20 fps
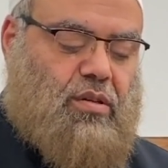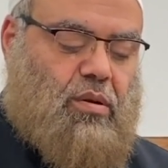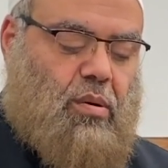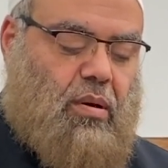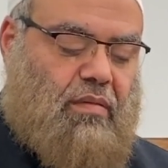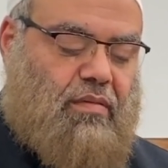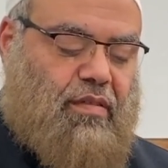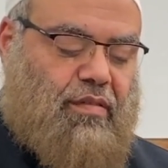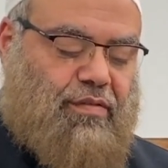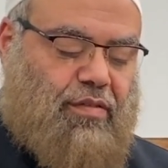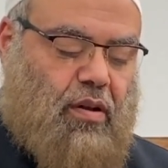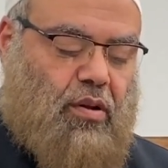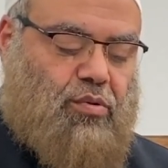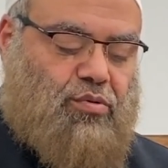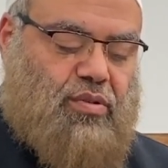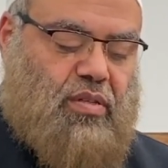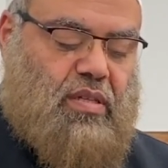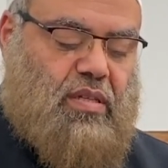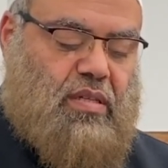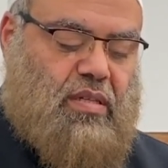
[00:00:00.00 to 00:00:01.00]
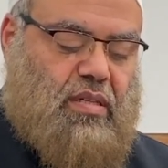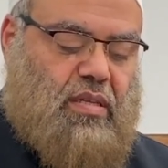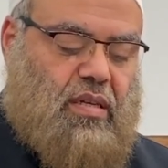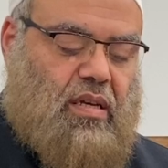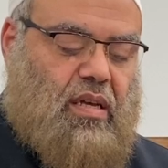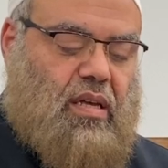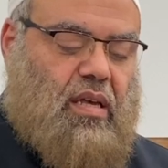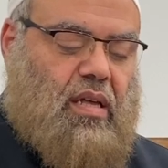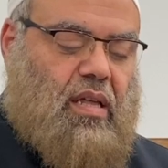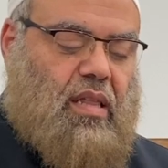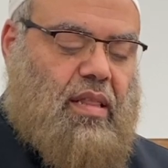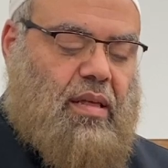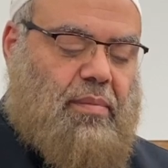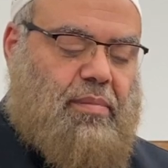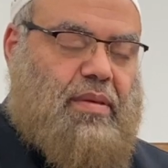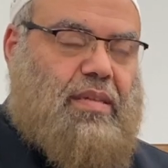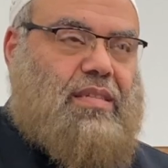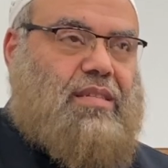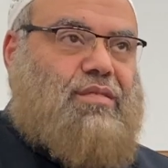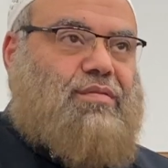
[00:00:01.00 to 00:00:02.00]
Whoever follows this, that
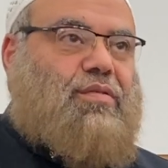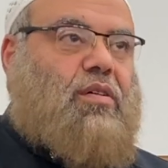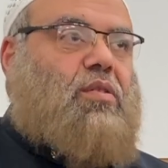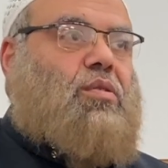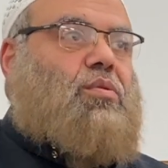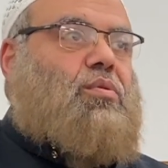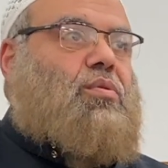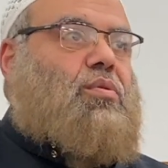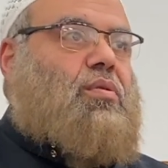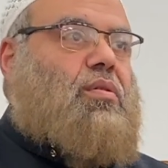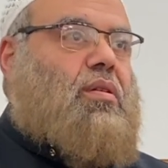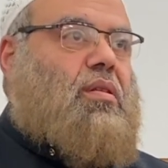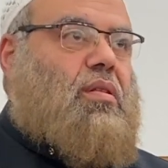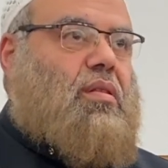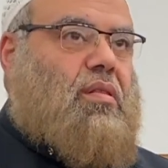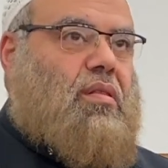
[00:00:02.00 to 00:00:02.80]
means follow